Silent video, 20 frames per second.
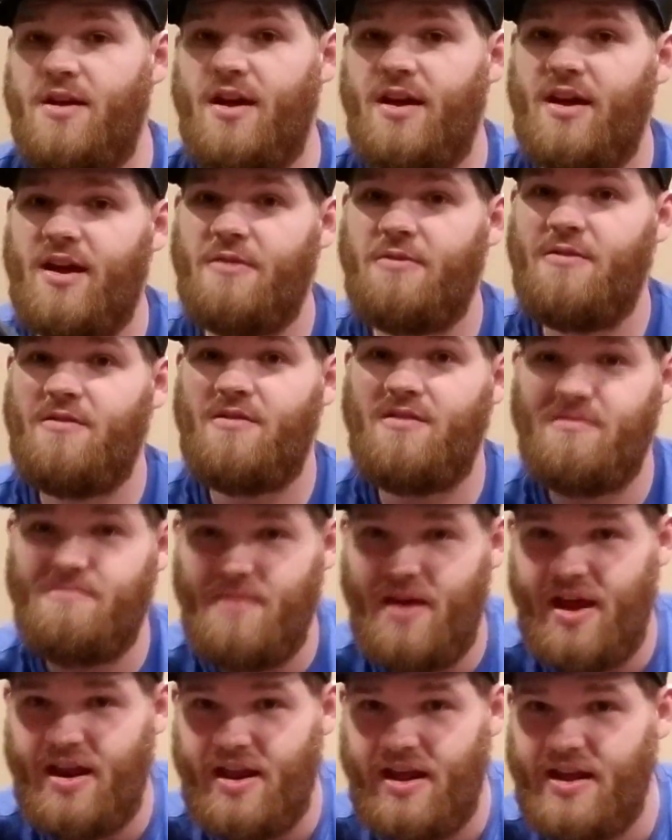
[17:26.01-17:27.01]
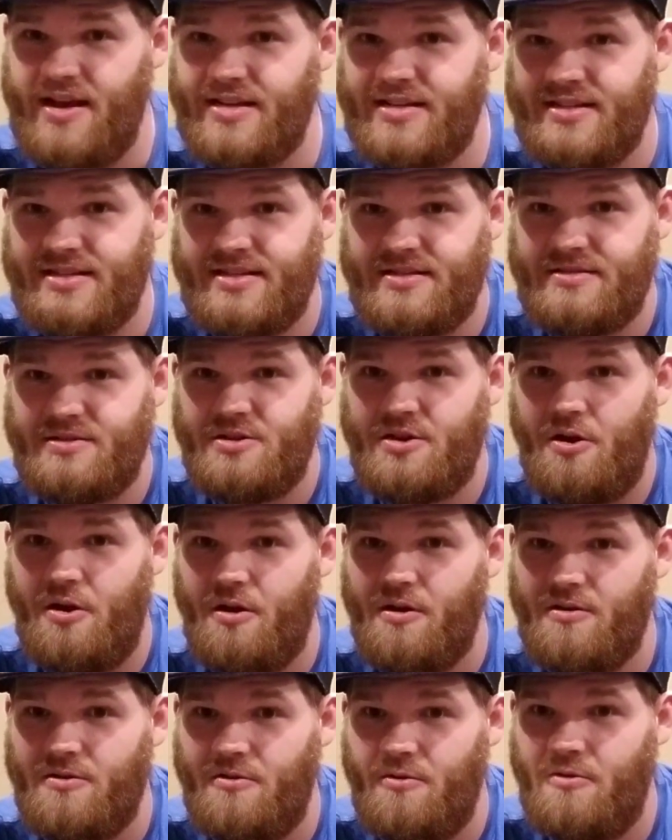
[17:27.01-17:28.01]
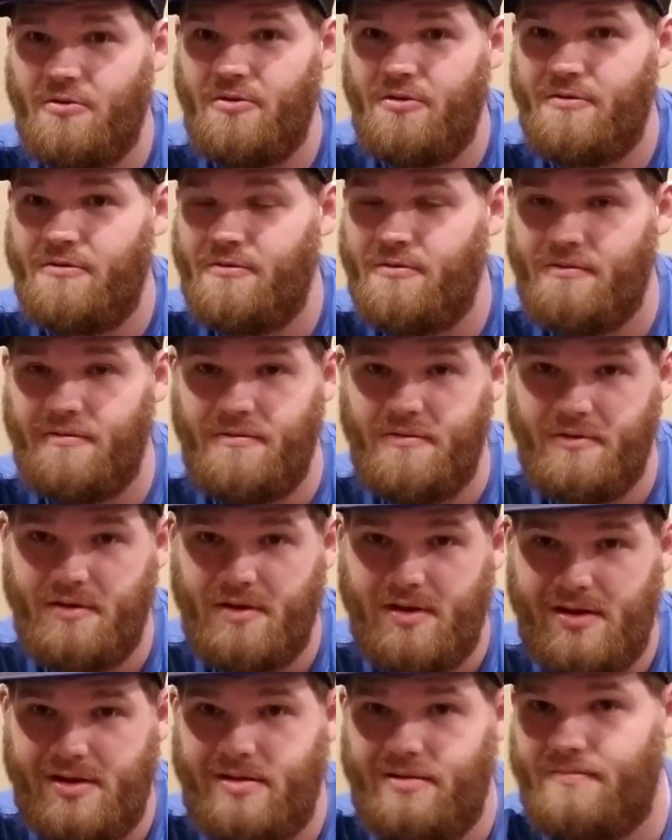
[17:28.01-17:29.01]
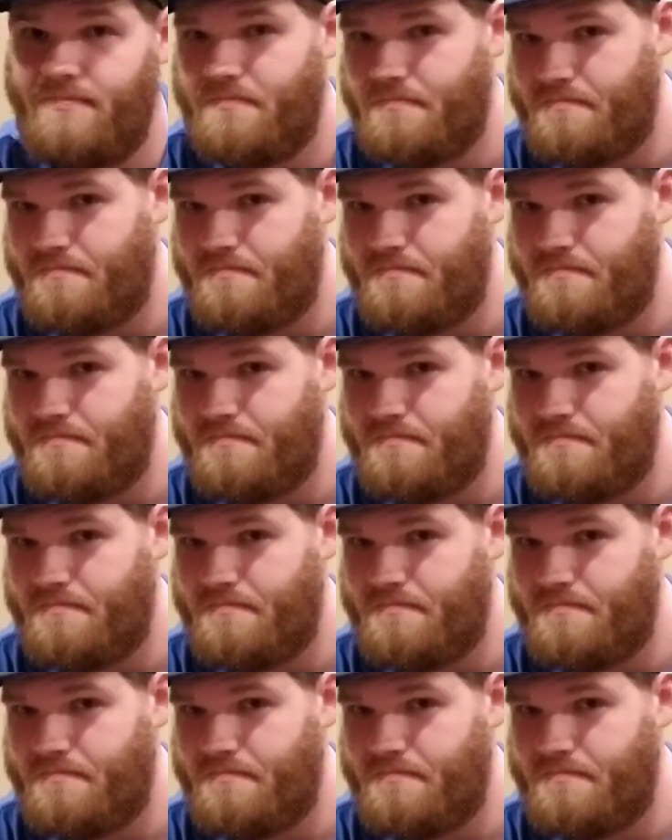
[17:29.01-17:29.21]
I got this NES card holder for free.